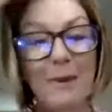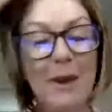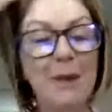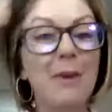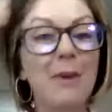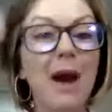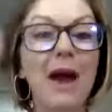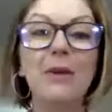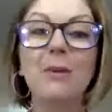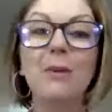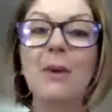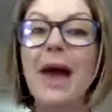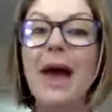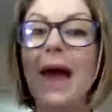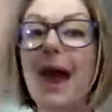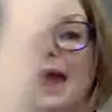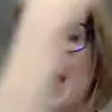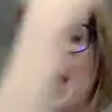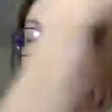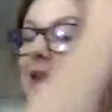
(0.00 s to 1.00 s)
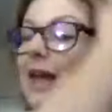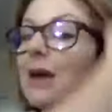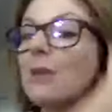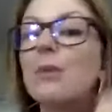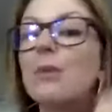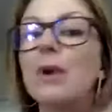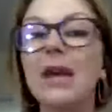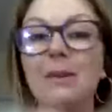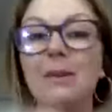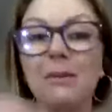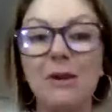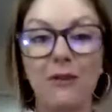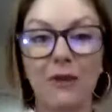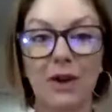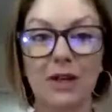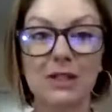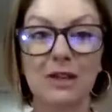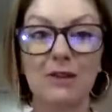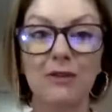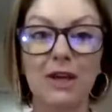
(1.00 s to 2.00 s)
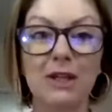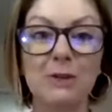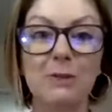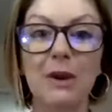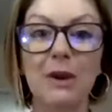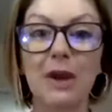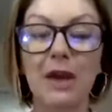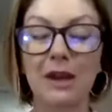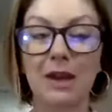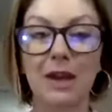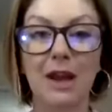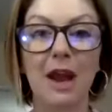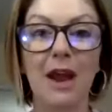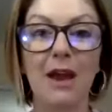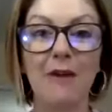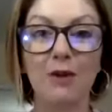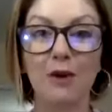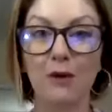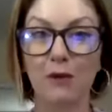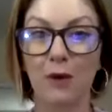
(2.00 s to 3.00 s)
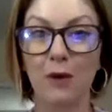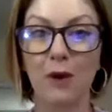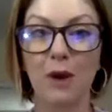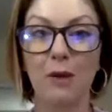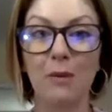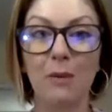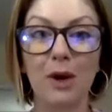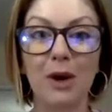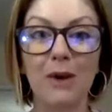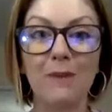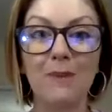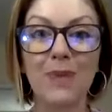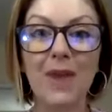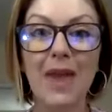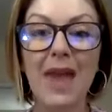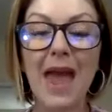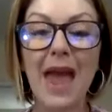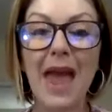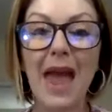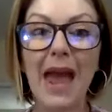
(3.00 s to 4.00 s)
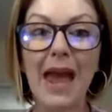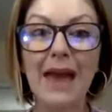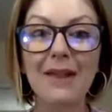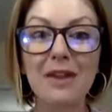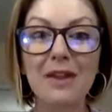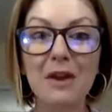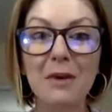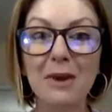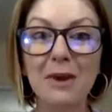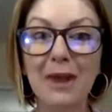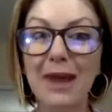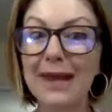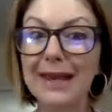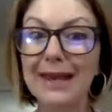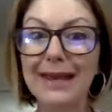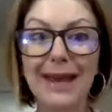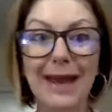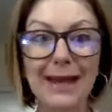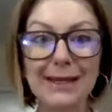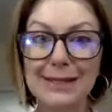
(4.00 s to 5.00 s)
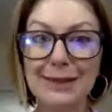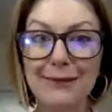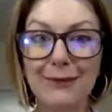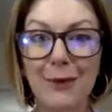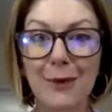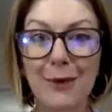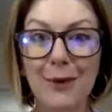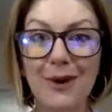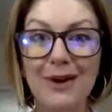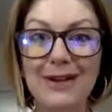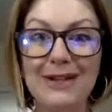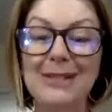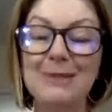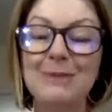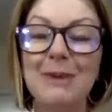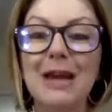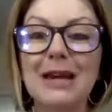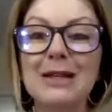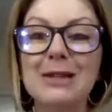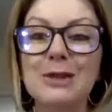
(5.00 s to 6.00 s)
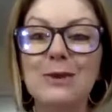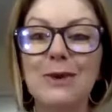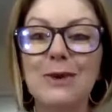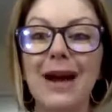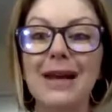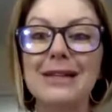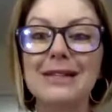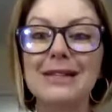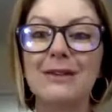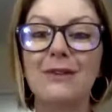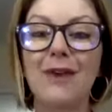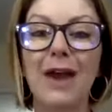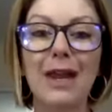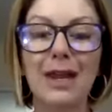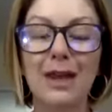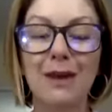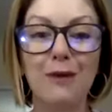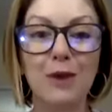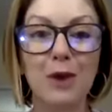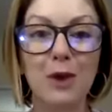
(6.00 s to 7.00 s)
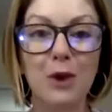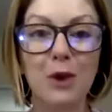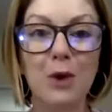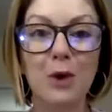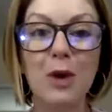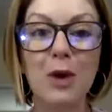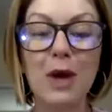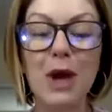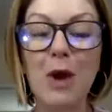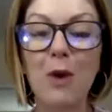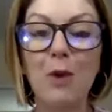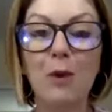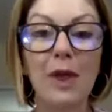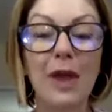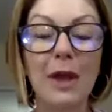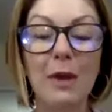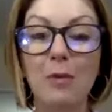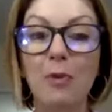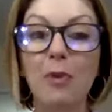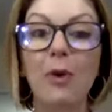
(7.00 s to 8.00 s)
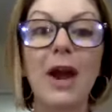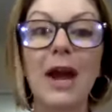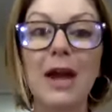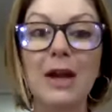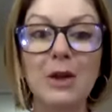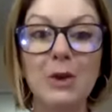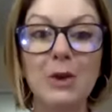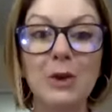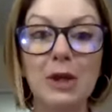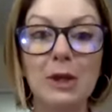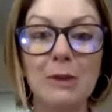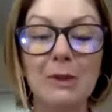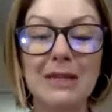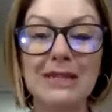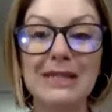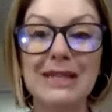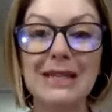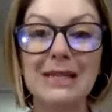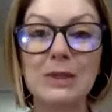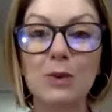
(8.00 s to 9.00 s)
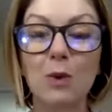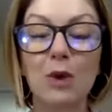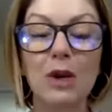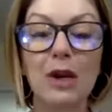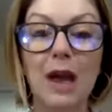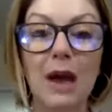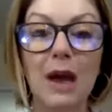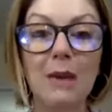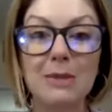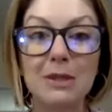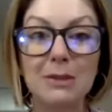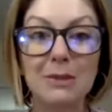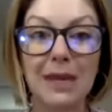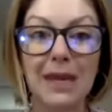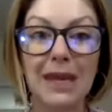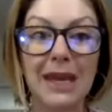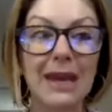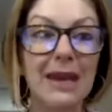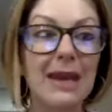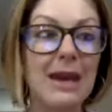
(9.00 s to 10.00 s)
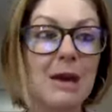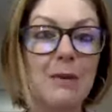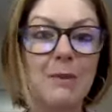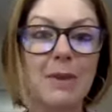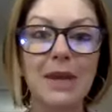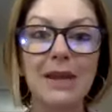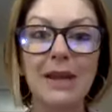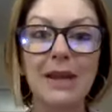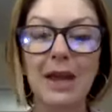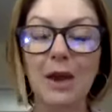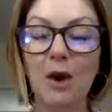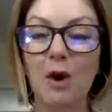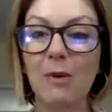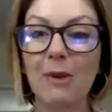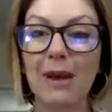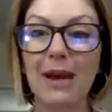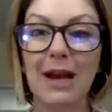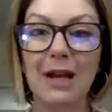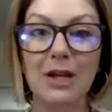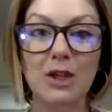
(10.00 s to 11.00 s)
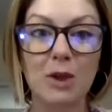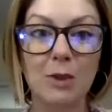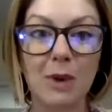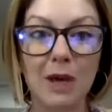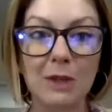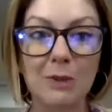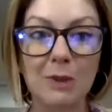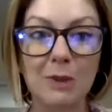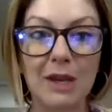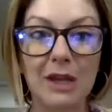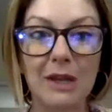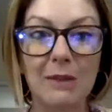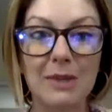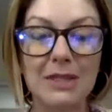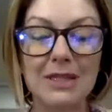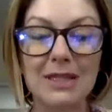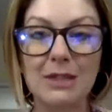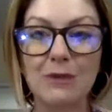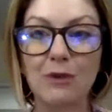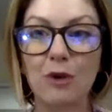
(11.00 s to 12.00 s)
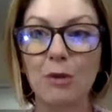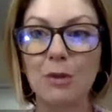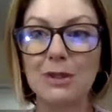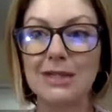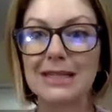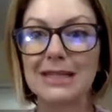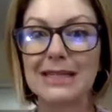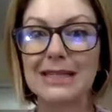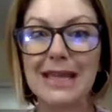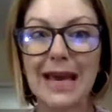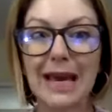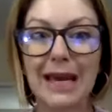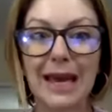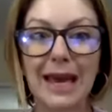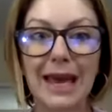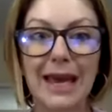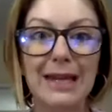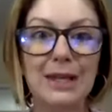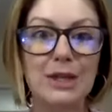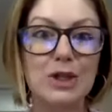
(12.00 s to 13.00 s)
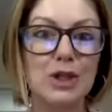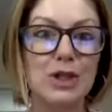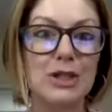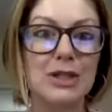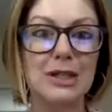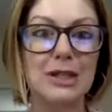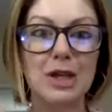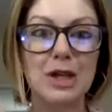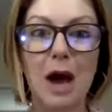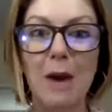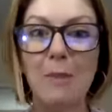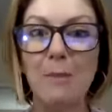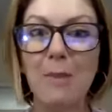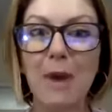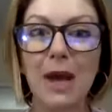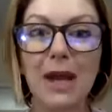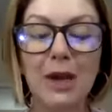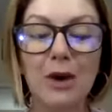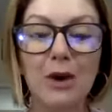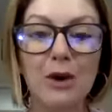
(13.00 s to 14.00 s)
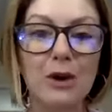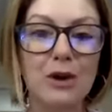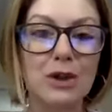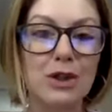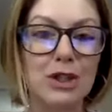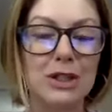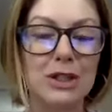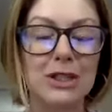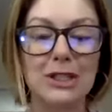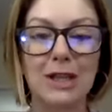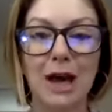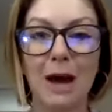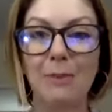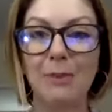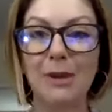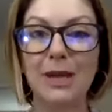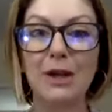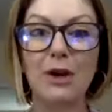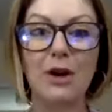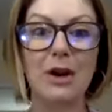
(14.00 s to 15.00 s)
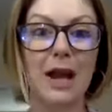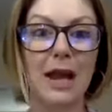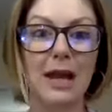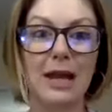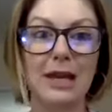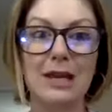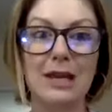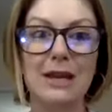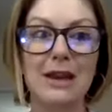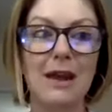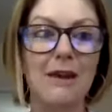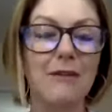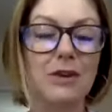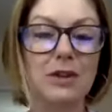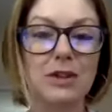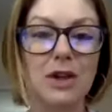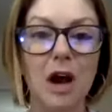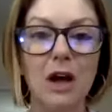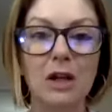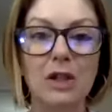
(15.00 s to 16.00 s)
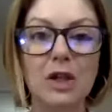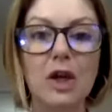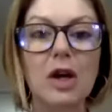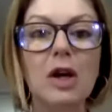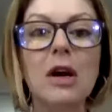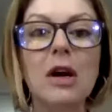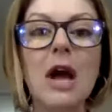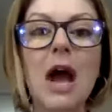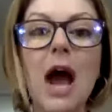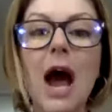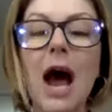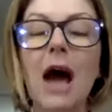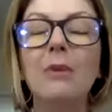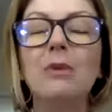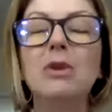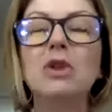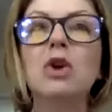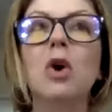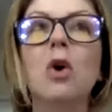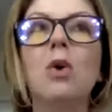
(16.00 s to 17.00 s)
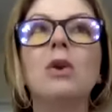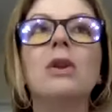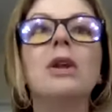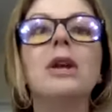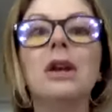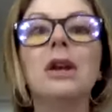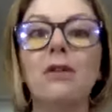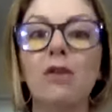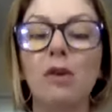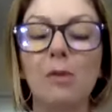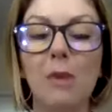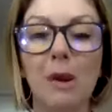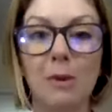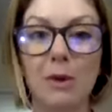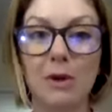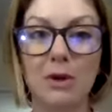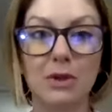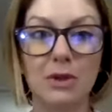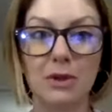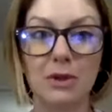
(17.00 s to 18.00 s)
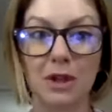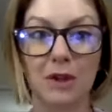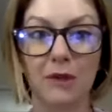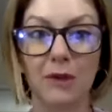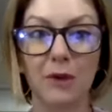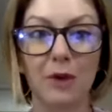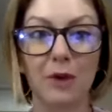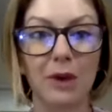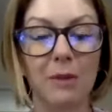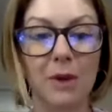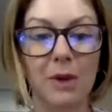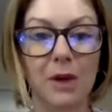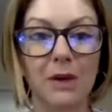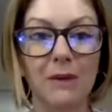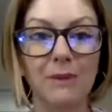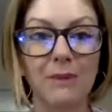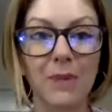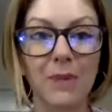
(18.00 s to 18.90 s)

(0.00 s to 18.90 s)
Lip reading: And by the way, can we be friends on Facebook and can I have your phone number? And they were like, yes, of course. Because you guys, if any of you like brand new in the business were to come to me being like, oh my gosh, Noelle's been in the business for almost a decade and she's a top money earner, she's a top leader, and I could never talk to her, I would totally give you my personal cell phone number.